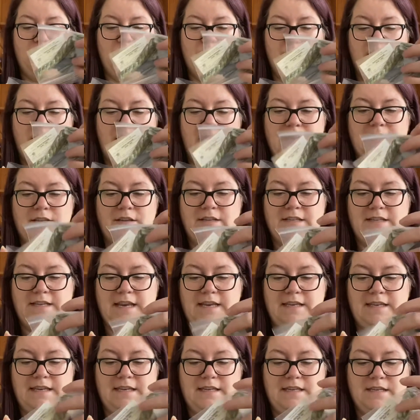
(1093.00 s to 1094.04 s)
as I
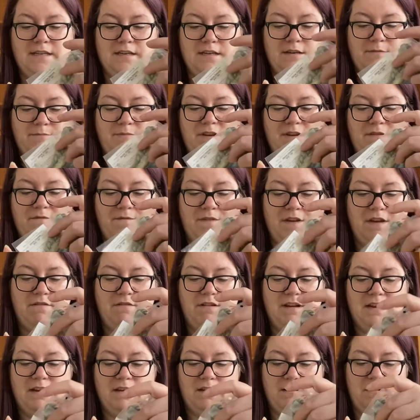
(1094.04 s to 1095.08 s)
said, this is going to be a
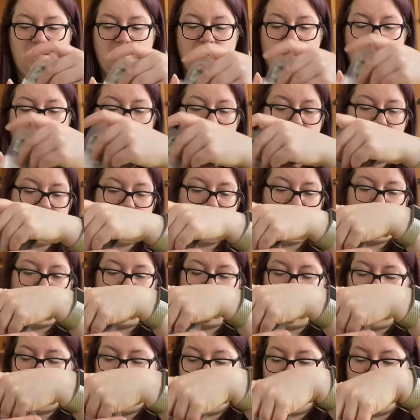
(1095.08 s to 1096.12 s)
very long
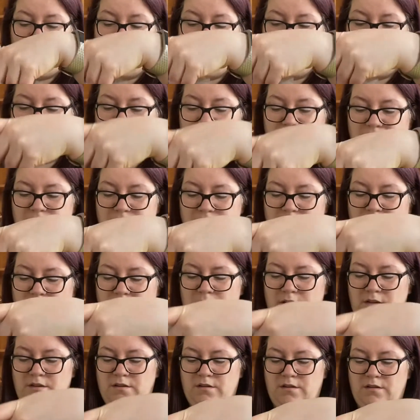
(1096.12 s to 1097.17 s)
video.
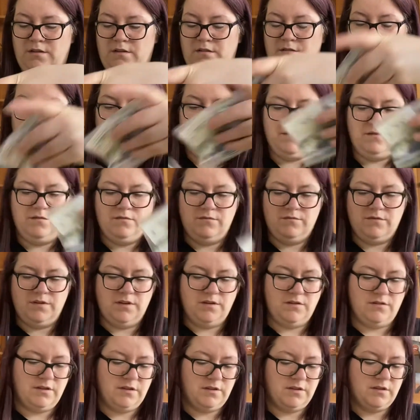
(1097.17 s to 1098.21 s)
Oh
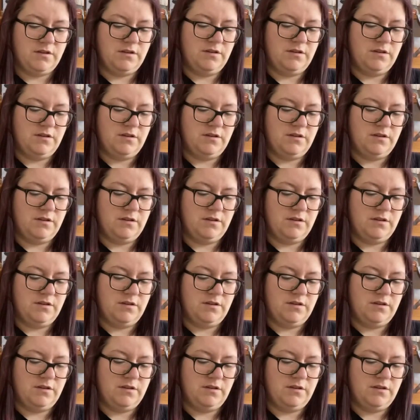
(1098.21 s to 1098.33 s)
no, I